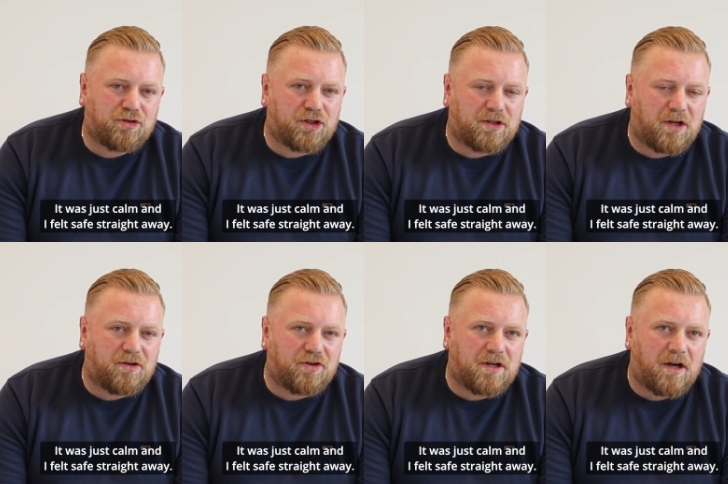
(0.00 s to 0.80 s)

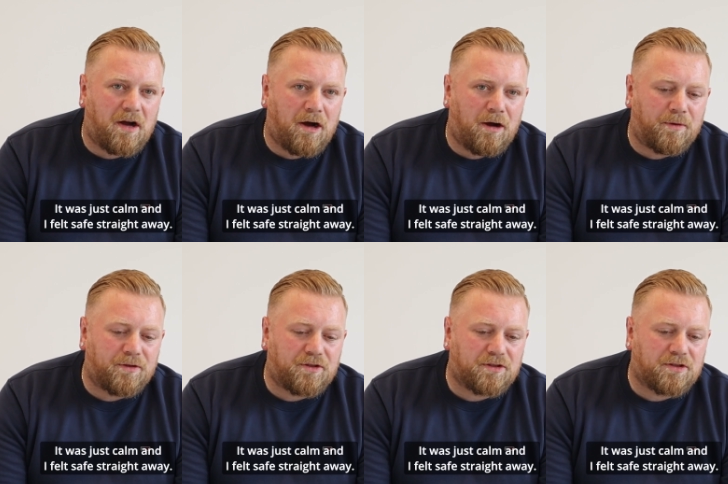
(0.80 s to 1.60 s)
just, just calm
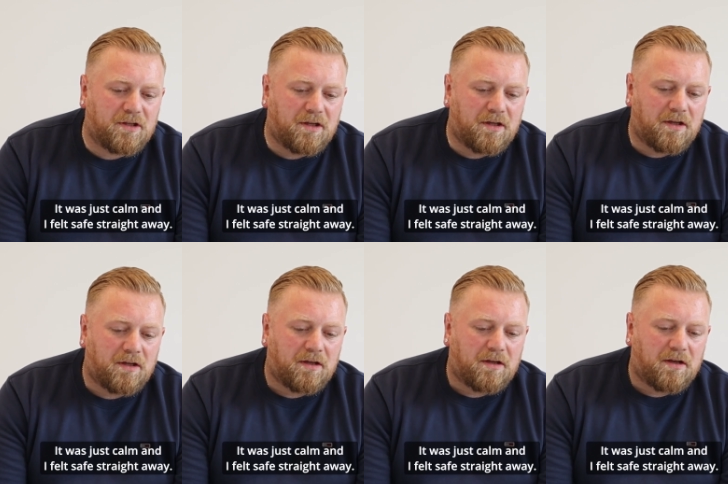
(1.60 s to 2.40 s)
and just,
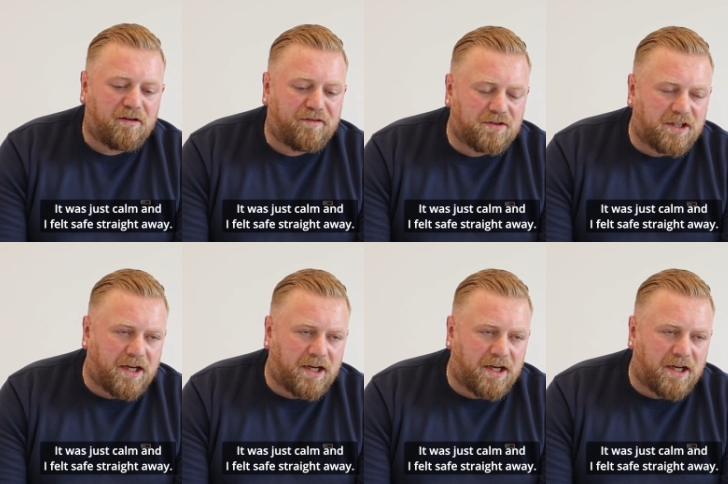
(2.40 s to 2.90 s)
I felt